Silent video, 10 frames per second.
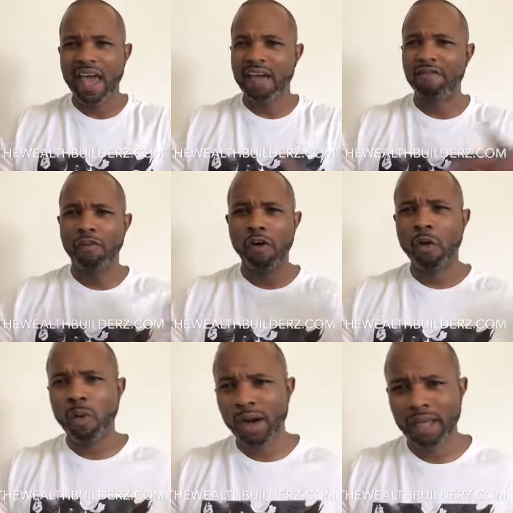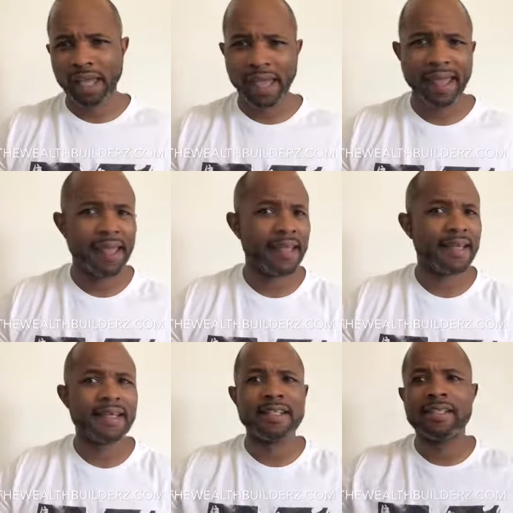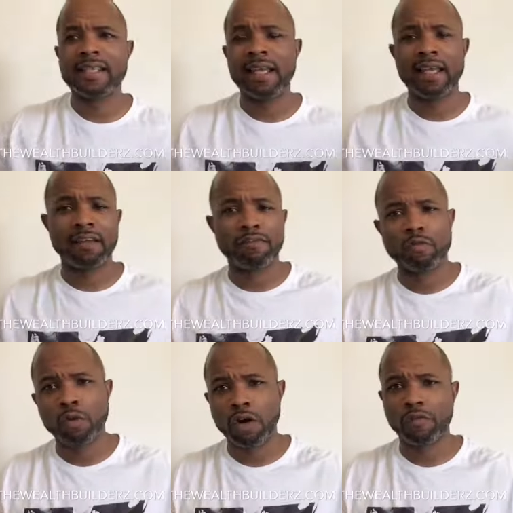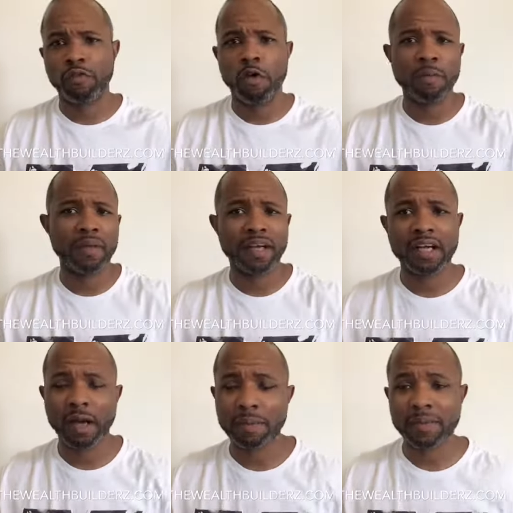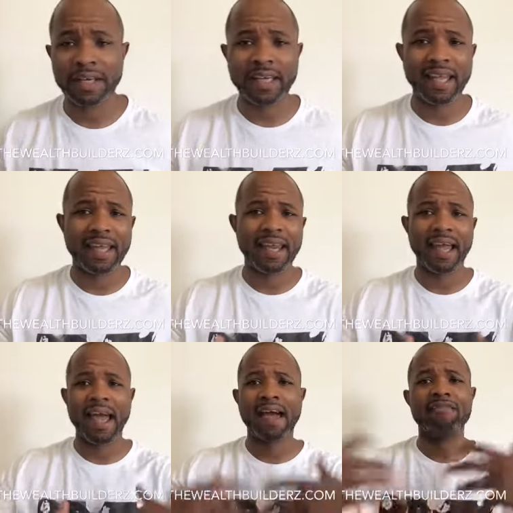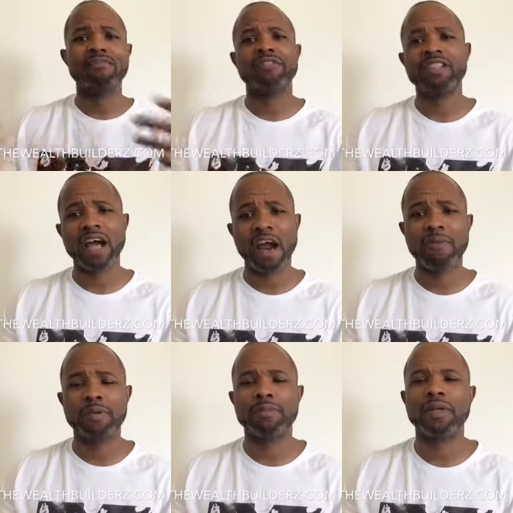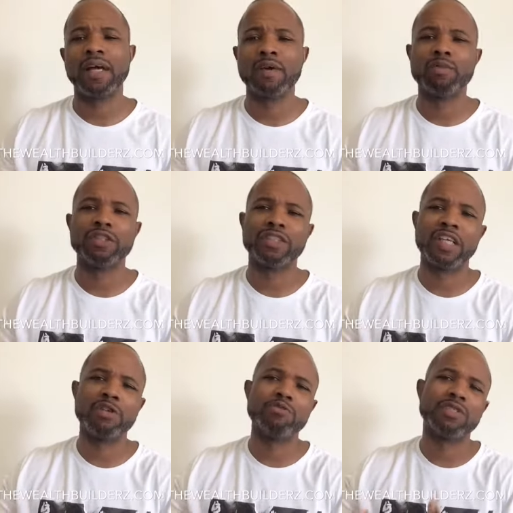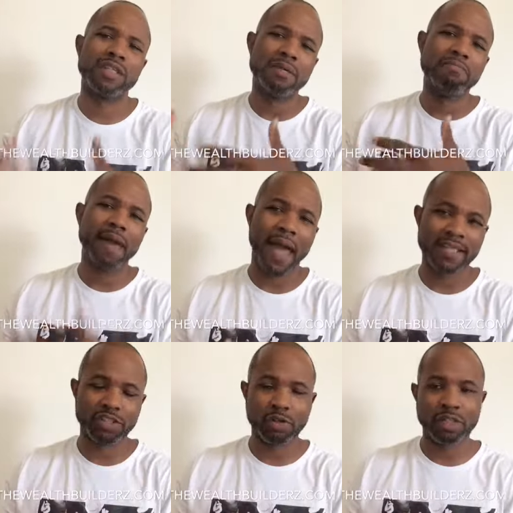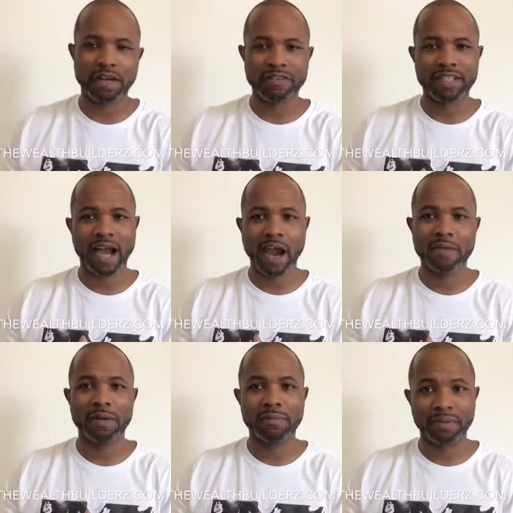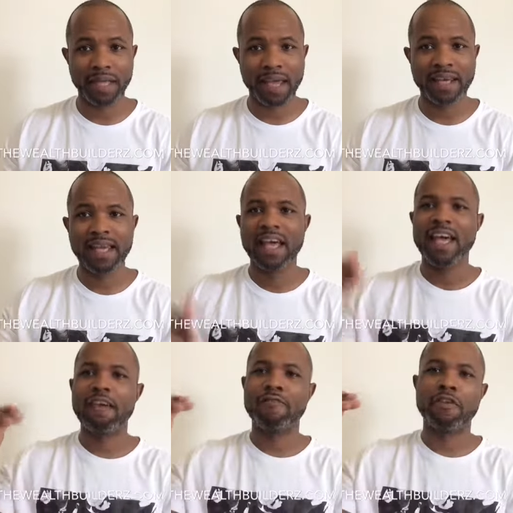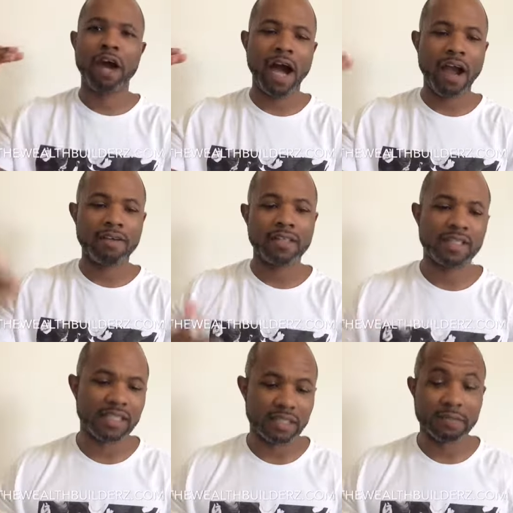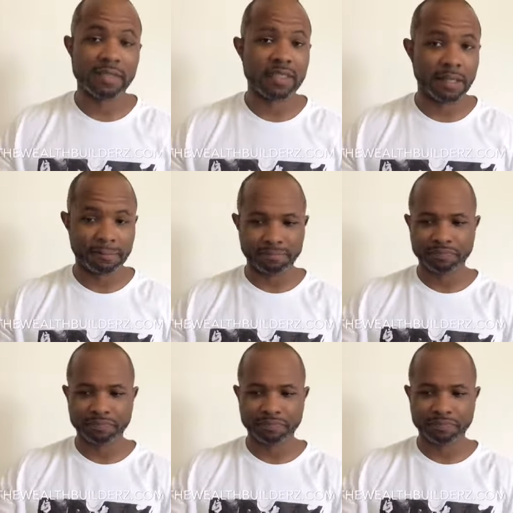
and 401k is say like if you work for a big company and they have a retirement plan which they usually match on that retirement plan if you're higher than 6%.